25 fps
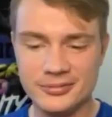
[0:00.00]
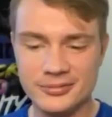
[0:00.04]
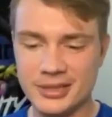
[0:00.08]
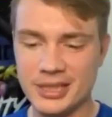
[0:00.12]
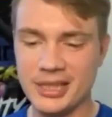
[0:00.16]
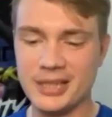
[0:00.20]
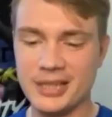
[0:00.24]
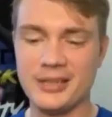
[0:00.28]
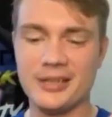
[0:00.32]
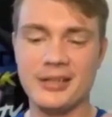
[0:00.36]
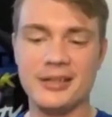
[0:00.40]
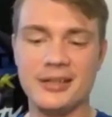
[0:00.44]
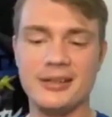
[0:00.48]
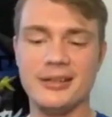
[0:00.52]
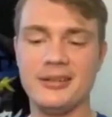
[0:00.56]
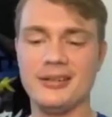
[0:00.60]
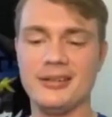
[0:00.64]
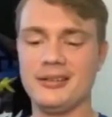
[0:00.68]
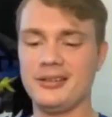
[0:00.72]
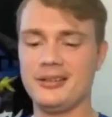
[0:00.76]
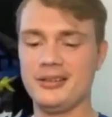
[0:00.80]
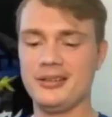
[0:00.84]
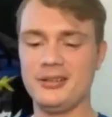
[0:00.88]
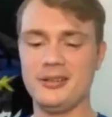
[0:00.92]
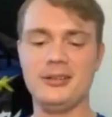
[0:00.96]
like a, a
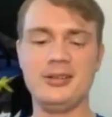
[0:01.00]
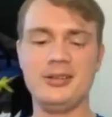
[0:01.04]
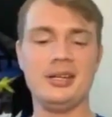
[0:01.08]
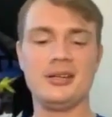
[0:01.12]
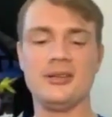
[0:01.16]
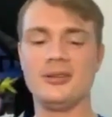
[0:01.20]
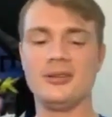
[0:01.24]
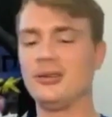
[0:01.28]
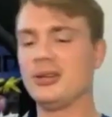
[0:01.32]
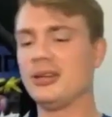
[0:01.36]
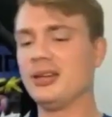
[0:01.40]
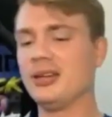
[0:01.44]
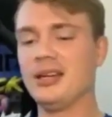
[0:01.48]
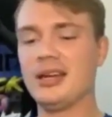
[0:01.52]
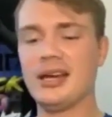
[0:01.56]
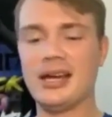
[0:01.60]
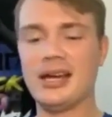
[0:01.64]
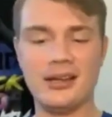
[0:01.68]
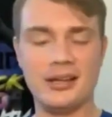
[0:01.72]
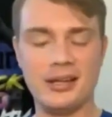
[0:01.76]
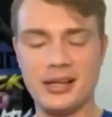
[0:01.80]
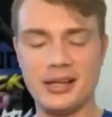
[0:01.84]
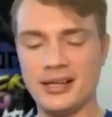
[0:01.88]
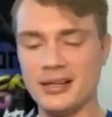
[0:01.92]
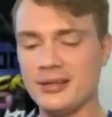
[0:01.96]
unique looking guy,
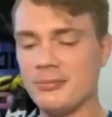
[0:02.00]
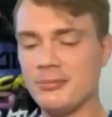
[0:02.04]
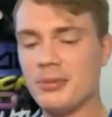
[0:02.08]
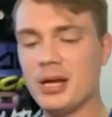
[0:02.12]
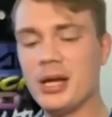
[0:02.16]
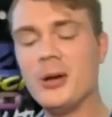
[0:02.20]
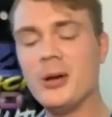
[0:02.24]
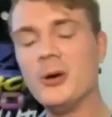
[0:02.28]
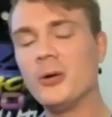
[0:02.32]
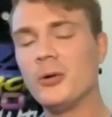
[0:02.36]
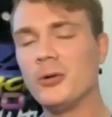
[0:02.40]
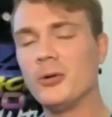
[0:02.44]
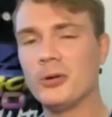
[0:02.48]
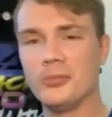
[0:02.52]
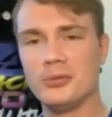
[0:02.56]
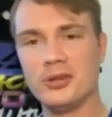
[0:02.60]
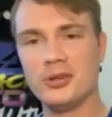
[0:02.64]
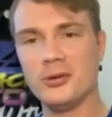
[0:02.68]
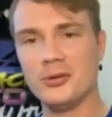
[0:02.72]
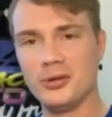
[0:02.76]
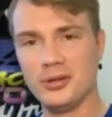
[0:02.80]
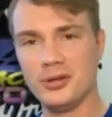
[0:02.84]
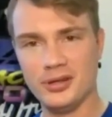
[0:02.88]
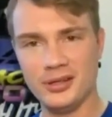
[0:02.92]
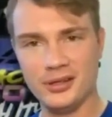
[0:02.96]
like my own
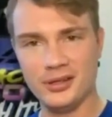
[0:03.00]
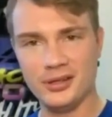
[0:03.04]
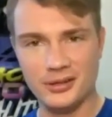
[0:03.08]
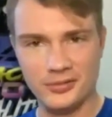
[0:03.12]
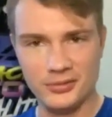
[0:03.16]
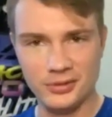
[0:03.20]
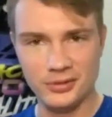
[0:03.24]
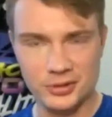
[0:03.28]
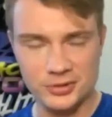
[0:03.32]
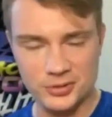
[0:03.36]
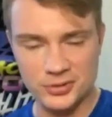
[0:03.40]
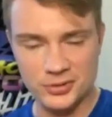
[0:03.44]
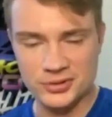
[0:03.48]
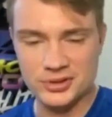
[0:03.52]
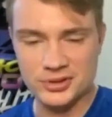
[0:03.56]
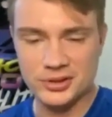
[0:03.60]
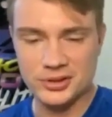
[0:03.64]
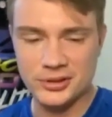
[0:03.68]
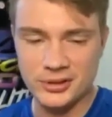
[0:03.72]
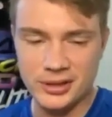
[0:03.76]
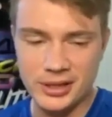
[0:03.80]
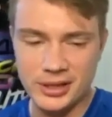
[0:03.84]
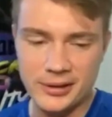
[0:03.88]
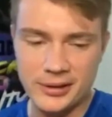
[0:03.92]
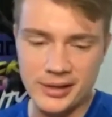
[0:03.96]
Kryptonian individual.
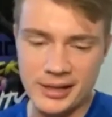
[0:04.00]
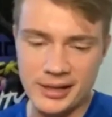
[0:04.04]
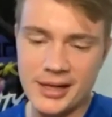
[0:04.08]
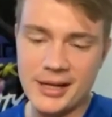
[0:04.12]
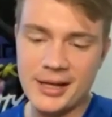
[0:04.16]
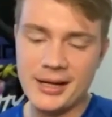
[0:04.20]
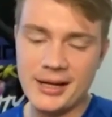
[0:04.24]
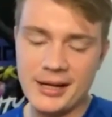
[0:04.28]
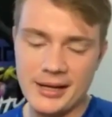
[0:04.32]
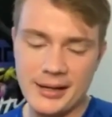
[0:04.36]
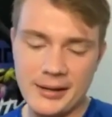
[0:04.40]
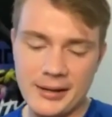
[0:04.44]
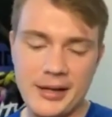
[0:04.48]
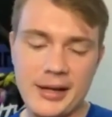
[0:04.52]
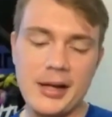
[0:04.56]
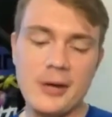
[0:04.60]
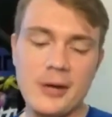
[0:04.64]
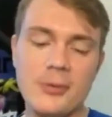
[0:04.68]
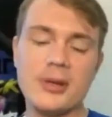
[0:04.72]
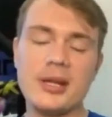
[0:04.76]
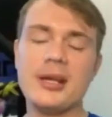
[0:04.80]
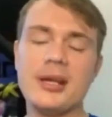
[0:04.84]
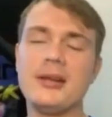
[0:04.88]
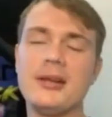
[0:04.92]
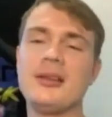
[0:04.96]
So I, I, I
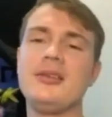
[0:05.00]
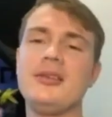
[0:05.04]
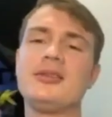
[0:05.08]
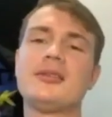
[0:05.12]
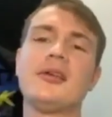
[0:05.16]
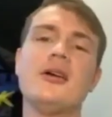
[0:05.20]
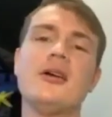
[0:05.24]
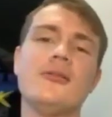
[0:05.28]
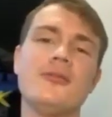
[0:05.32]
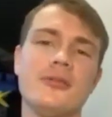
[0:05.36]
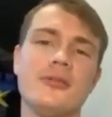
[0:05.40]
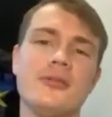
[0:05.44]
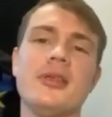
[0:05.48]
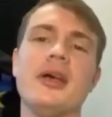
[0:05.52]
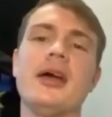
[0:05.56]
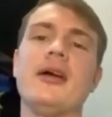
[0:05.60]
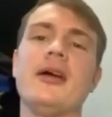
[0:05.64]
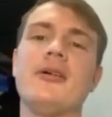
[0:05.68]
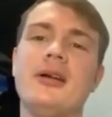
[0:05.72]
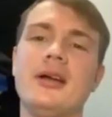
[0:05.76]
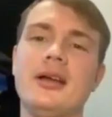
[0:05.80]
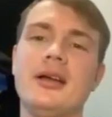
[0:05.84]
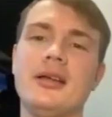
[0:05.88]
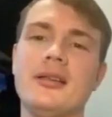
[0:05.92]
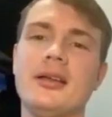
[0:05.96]
would at least go for that,
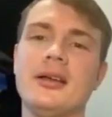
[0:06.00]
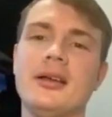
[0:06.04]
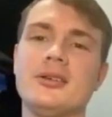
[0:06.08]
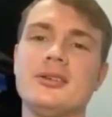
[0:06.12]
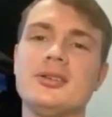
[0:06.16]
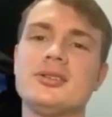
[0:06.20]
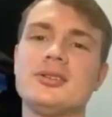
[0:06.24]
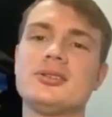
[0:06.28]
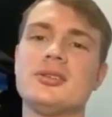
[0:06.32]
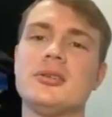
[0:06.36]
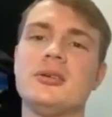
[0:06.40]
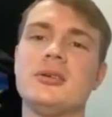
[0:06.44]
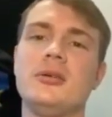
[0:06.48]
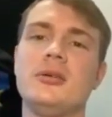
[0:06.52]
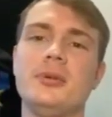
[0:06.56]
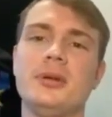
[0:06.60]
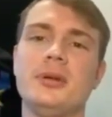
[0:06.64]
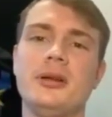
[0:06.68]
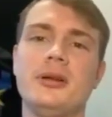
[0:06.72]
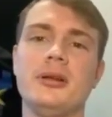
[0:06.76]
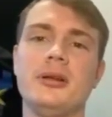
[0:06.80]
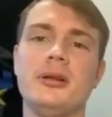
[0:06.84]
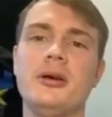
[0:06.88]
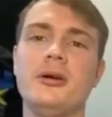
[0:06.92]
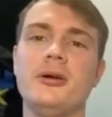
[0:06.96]
right? Like just a little
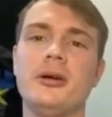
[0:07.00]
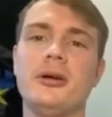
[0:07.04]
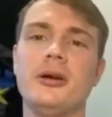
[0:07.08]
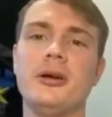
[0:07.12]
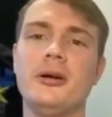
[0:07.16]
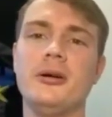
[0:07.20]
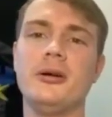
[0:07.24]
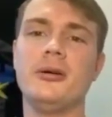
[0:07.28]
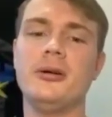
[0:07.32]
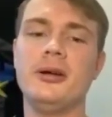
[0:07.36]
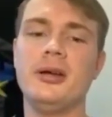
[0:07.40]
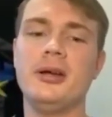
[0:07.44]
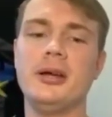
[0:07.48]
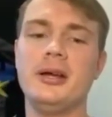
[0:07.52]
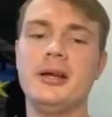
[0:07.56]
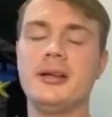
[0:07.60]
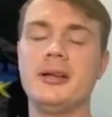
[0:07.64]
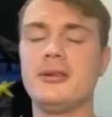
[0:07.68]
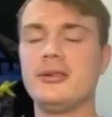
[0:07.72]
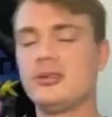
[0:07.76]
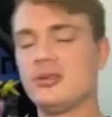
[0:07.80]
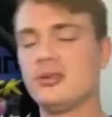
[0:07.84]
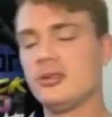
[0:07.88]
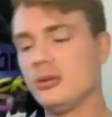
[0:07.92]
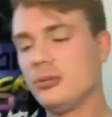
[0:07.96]
bit of logo,
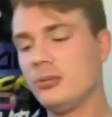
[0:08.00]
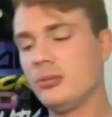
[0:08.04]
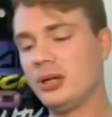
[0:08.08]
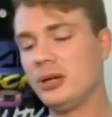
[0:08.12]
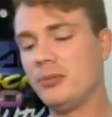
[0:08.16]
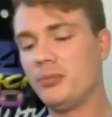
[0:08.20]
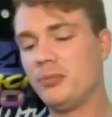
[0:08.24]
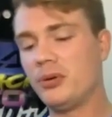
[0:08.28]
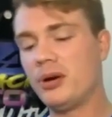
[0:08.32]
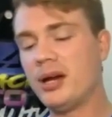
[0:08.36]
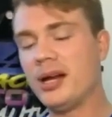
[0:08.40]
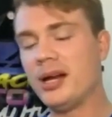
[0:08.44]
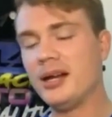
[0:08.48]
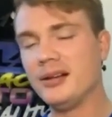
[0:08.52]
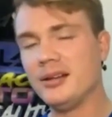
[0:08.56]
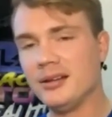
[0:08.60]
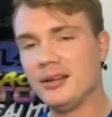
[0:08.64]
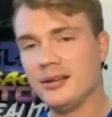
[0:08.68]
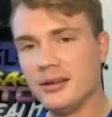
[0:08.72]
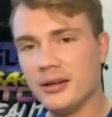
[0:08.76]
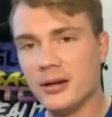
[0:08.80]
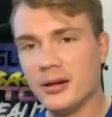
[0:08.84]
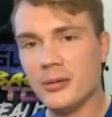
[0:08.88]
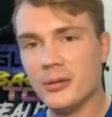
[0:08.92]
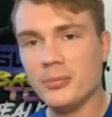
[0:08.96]
just a little bit of
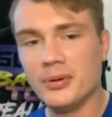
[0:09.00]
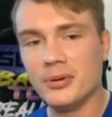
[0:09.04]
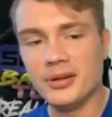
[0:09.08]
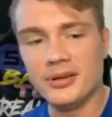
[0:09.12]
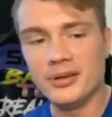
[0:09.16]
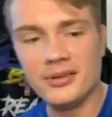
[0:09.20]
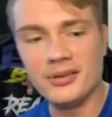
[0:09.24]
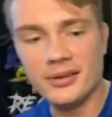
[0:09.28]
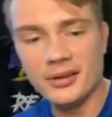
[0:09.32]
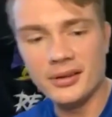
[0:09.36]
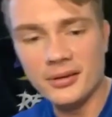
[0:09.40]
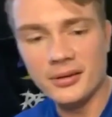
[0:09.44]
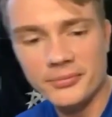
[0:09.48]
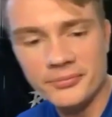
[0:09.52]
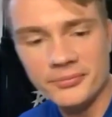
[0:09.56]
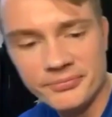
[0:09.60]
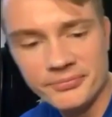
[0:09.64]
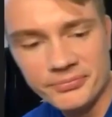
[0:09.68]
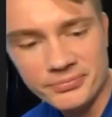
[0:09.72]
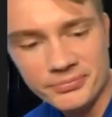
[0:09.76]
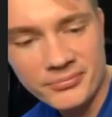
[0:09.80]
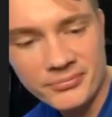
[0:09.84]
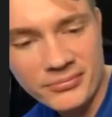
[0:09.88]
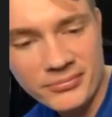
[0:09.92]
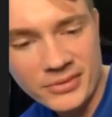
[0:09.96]
branding there, but um,
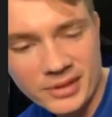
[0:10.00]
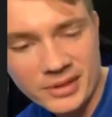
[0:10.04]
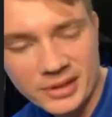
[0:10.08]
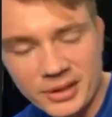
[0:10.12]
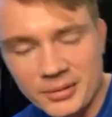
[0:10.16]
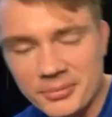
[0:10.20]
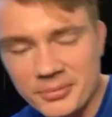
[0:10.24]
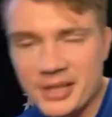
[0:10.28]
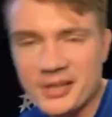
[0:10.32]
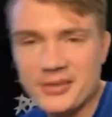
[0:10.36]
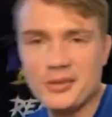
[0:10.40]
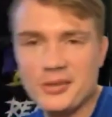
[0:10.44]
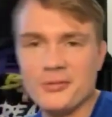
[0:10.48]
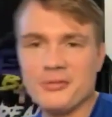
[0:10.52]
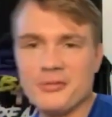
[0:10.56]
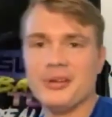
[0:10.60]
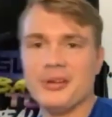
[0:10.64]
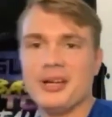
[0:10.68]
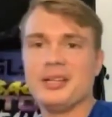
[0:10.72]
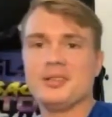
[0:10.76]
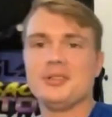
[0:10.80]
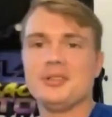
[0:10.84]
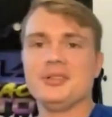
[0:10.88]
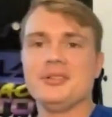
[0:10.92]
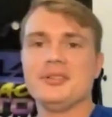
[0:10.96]
I'm not too
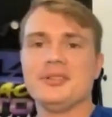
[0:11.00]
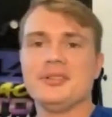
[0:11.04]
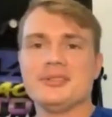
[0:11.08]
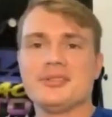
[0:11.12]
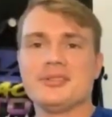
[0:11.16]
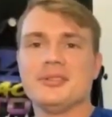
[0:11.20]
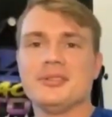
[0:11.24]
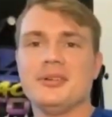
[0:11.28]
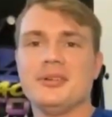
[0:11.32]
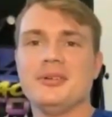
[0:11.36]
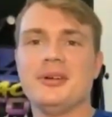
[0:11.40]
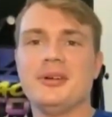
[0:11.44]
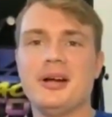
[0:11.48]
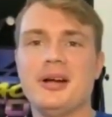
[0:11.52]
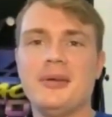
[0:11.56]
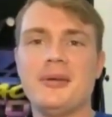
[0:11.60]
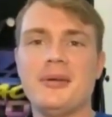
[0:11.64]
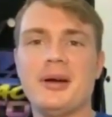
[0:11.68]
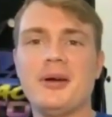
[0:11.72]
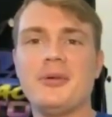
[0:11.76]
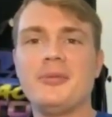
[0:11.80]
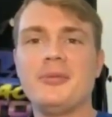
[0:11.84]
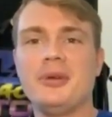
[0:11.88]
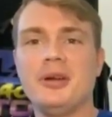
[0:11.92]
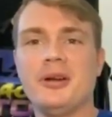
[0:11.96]
flashy. So I,
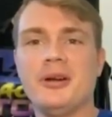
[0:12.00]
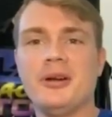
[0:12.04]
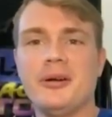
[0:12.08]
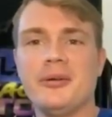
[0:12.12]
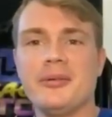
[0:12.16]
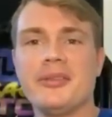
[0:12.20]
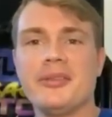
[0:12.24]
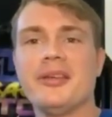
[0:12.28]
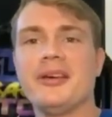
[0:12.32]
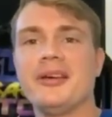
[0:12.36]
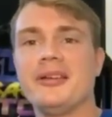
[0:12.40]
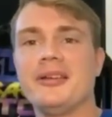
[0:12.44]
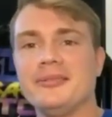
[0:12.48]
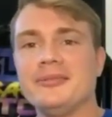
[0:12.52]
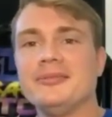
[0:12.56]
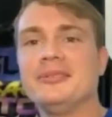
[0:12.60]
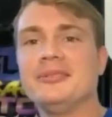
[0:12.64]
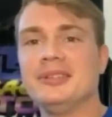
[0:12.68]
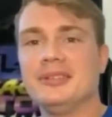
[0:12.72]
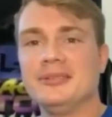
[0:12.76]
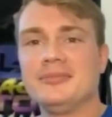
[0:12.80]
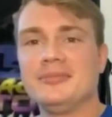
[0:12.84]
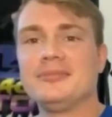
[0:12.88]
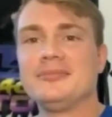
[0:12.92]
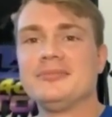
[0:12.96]
I would be all right with that.
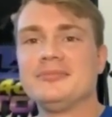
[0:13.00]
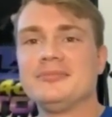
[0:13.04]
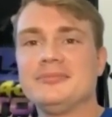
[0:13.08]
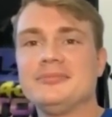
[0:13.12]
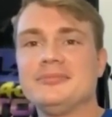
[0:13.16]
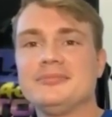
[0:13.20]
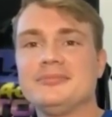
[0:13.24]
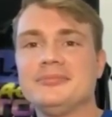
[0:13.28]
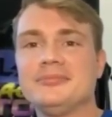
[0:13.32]
Well,